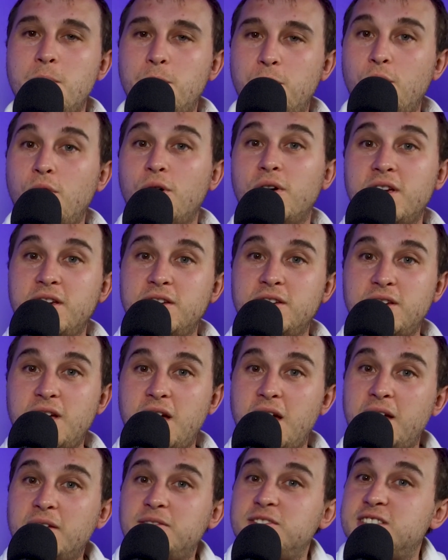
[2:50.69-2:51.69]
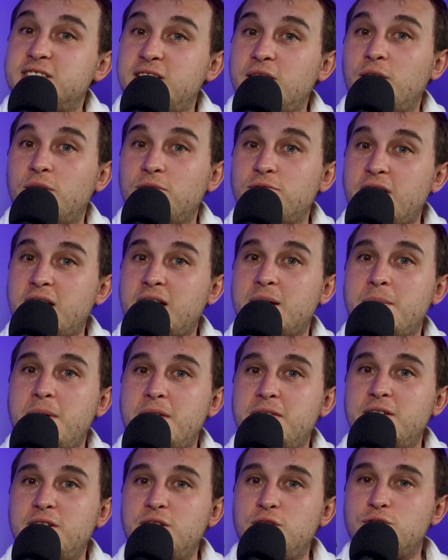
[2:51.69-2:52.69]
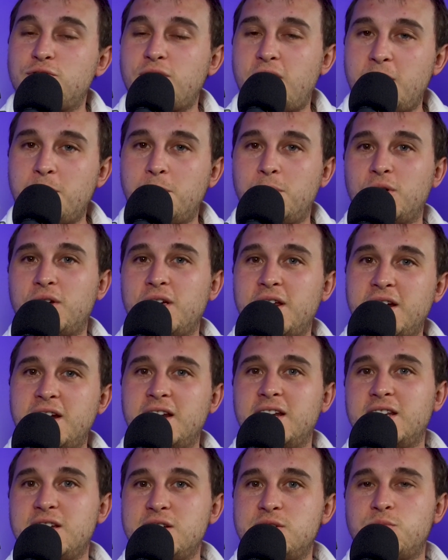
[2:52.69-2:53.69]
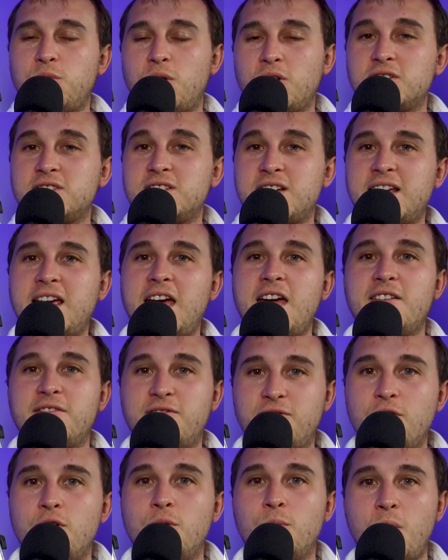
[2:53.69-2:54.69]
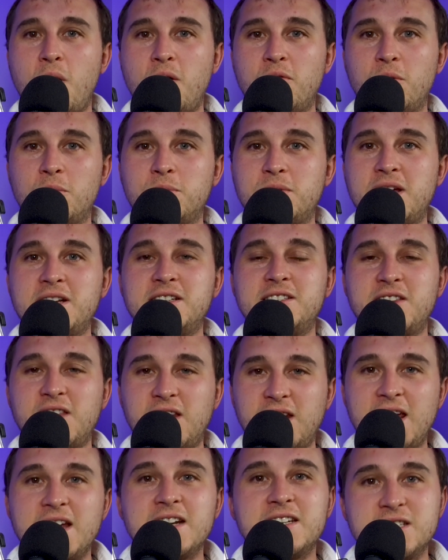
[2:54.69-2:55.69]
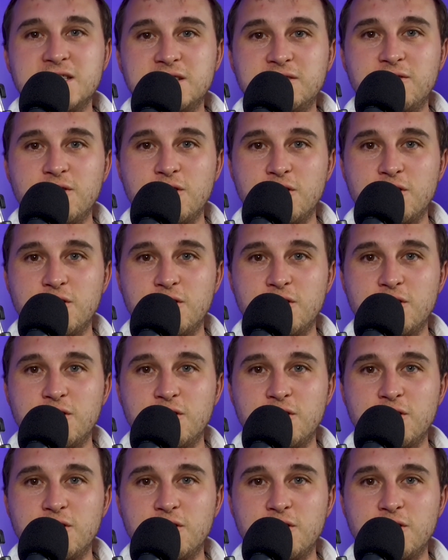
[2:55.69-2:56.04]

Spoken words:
but I'd still recommend that you try and plug it in at least once to get a firmware update to the latest